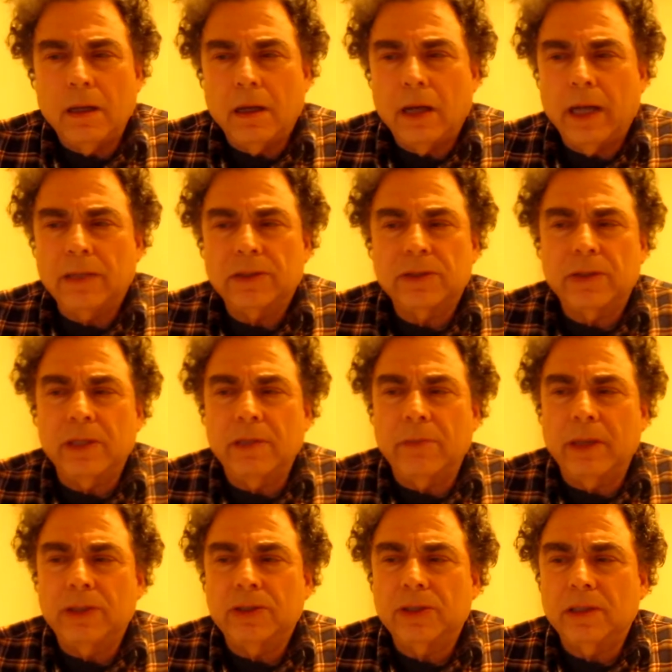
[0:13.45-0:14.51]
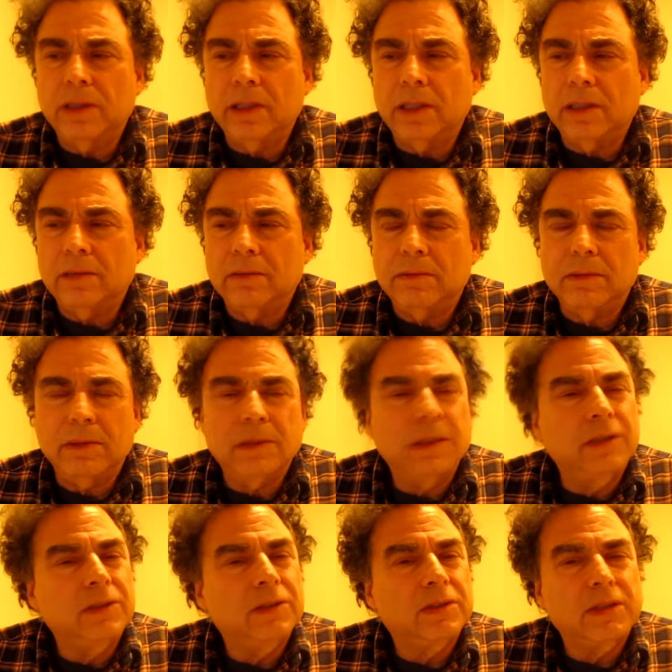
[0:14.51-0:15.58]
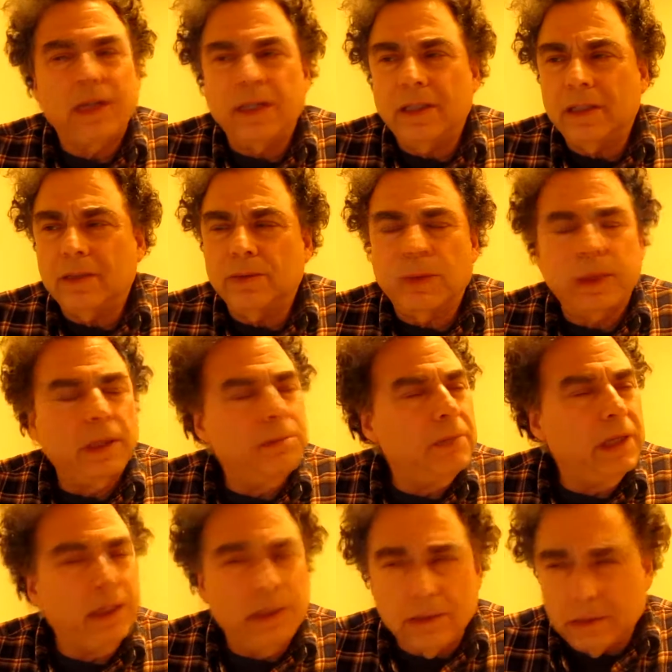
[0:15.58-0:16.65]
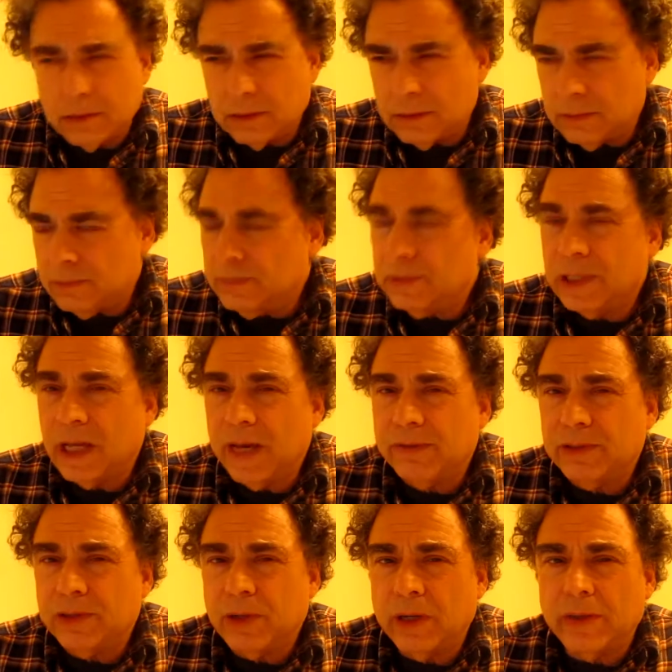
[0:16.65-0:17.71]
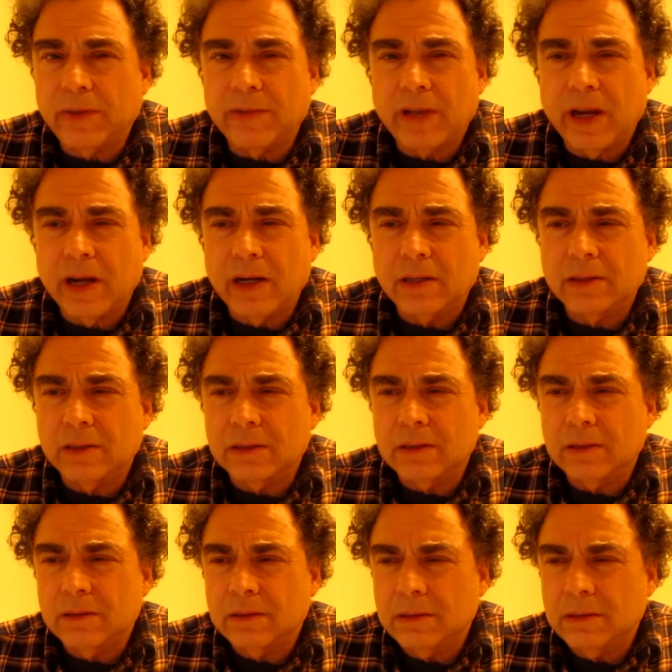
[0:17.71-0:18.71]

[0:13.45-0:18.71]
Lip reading: I started my journey in understanding what it means to have strength of character